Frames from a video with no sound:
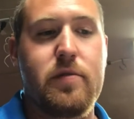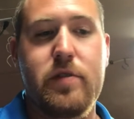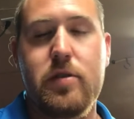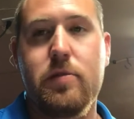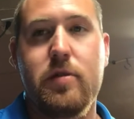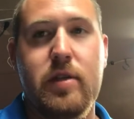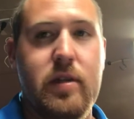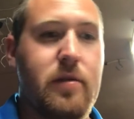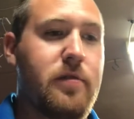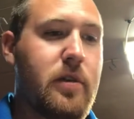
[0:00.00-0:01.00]
visible and
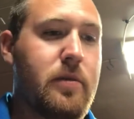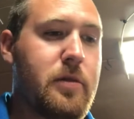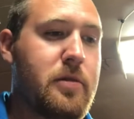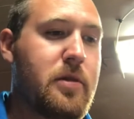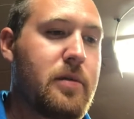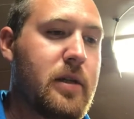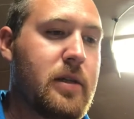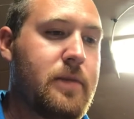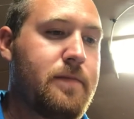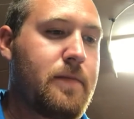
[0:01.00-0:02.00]
identifiable to the pilot.